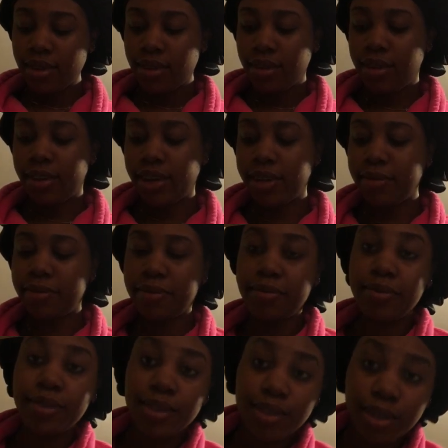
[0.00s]
All right,
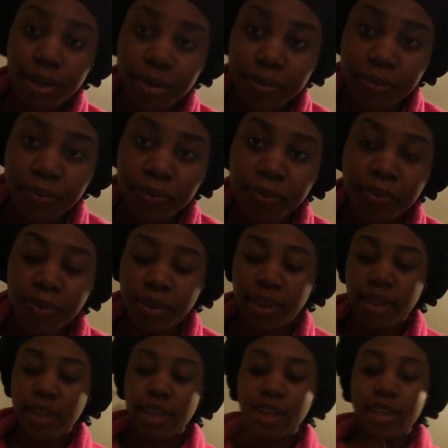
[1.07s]
so
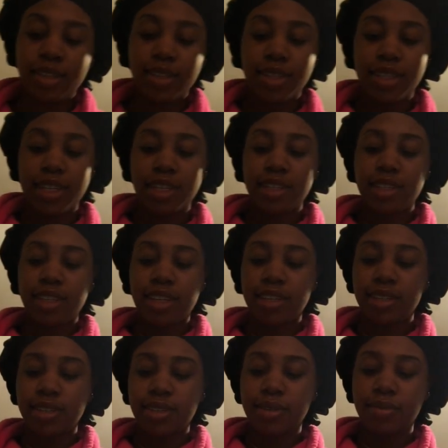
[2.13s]
here's our taste
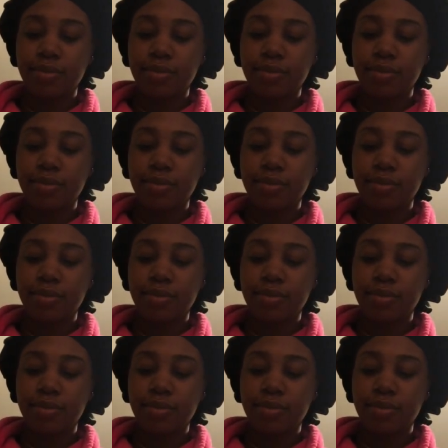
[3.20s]
test.